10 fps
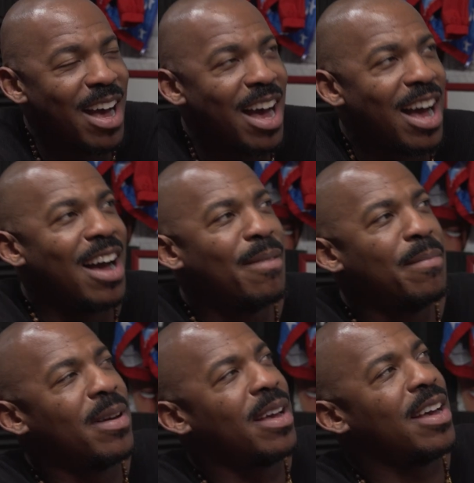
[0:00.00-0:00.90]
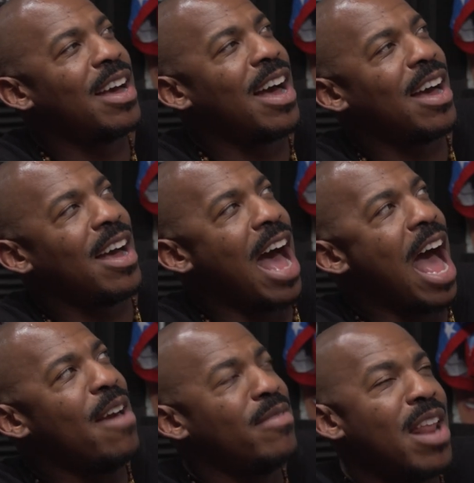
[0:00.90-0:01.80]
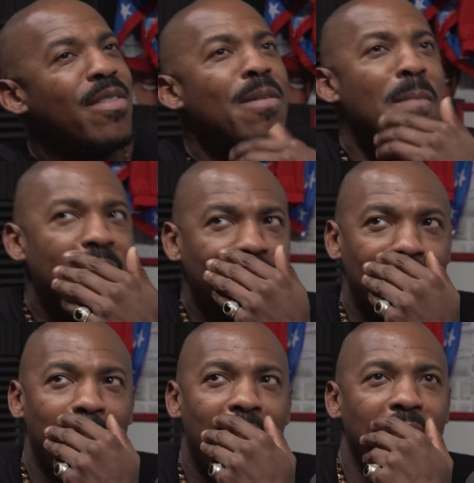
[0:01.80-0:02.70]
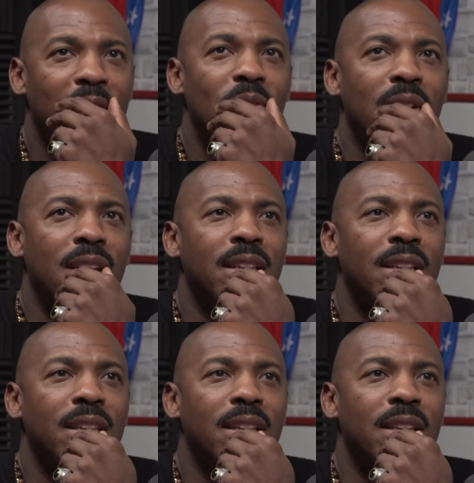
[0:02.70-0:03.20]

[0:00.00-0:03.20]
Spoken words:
I've never met somebody who